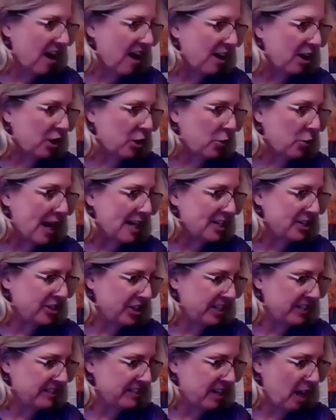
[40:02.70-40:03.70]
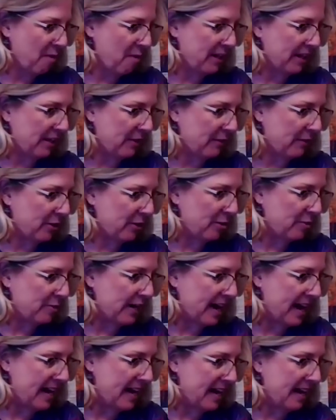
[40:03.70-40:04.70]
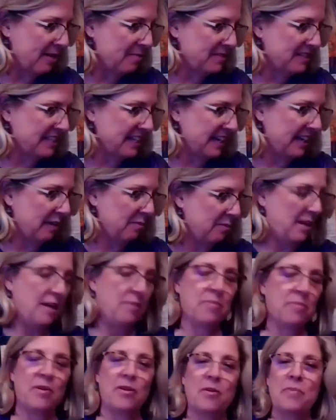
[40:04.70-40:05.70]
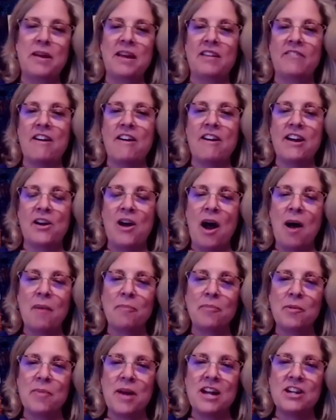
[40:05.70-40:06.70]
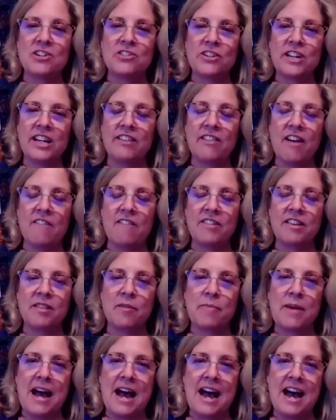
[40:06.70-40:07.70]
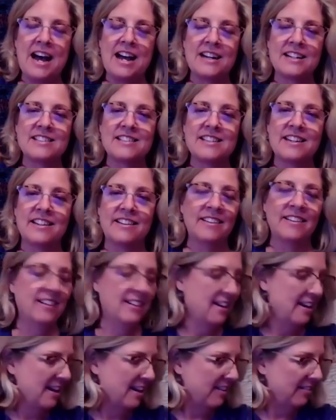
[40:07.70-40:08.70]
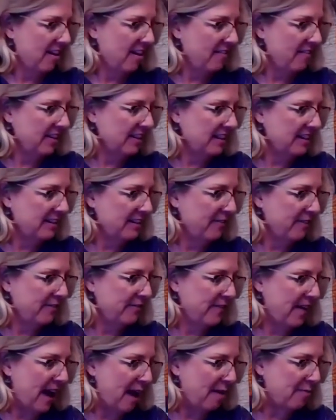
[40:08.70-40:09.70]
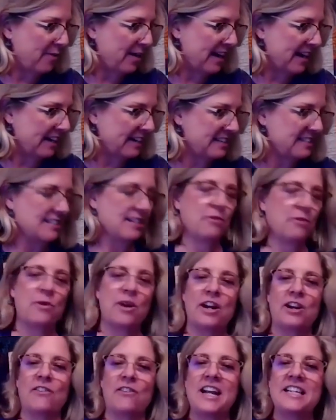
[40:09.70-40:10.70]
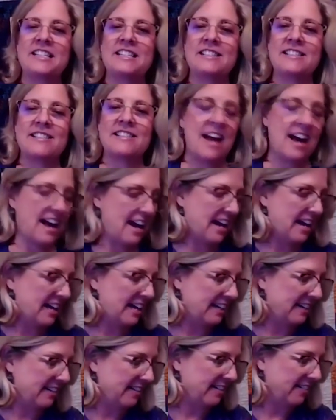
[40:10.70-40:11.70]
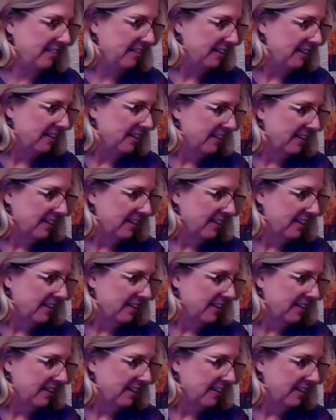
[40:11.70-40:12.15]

a lot of questions coming through, but I am seeing people being very complimentary and loving the bags and loving the different fabrics and what a great design and